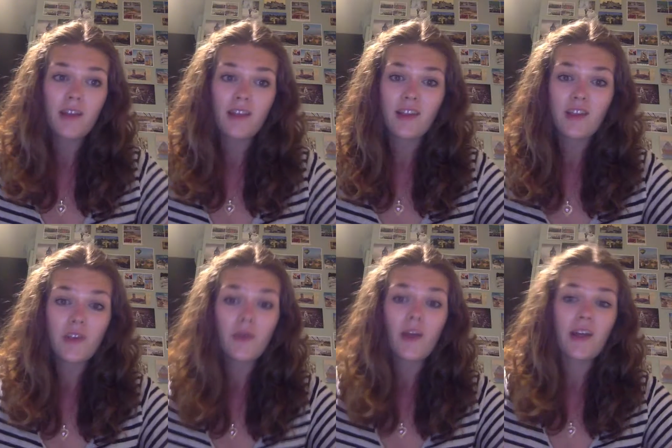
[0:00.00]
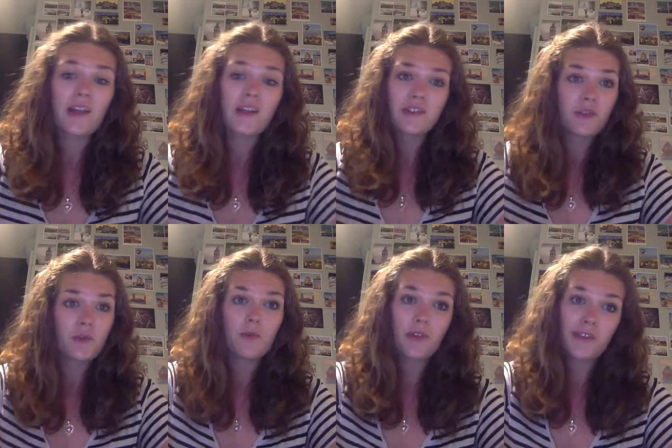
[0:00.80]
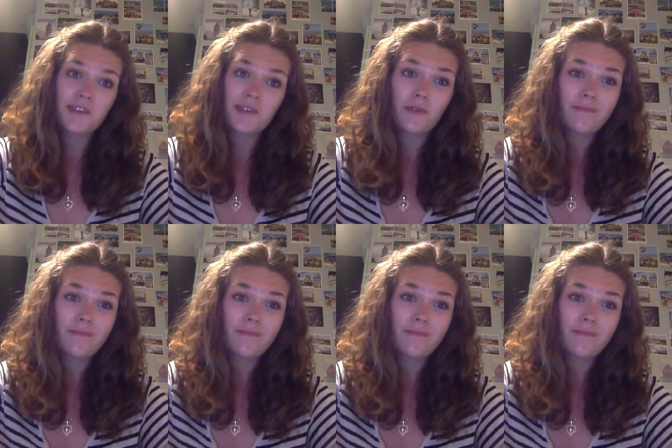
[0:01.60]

Thank you, and see you really soon.